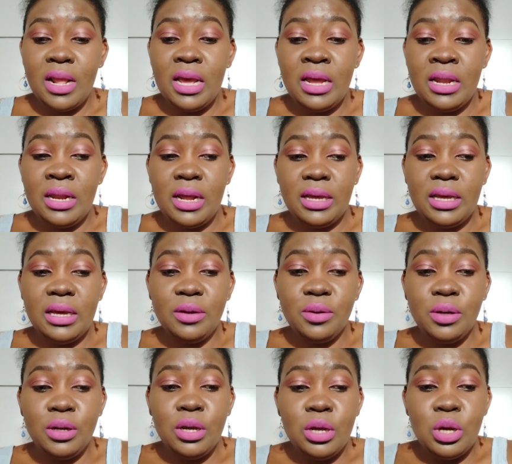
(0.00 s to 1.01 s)
And again,
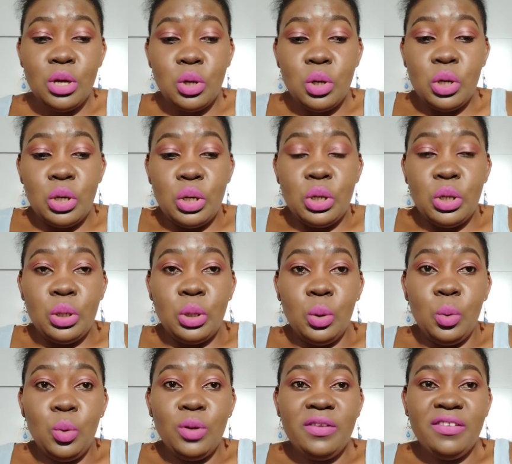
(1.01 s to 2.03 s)

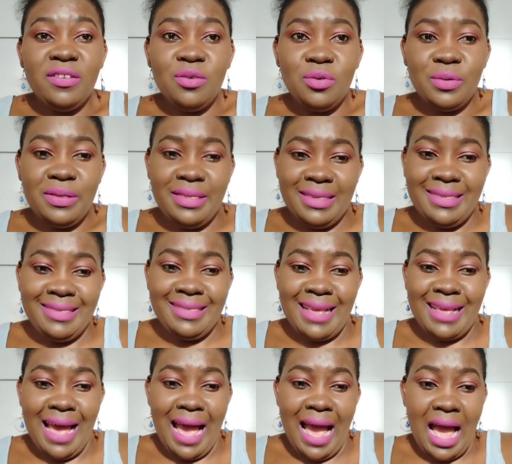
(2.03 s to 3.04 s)
what causes
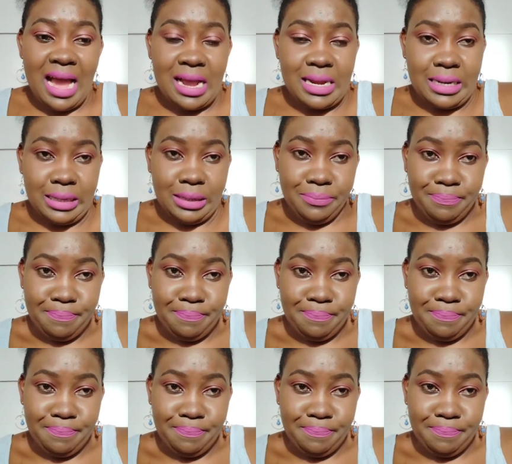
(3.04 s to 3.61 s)
acne?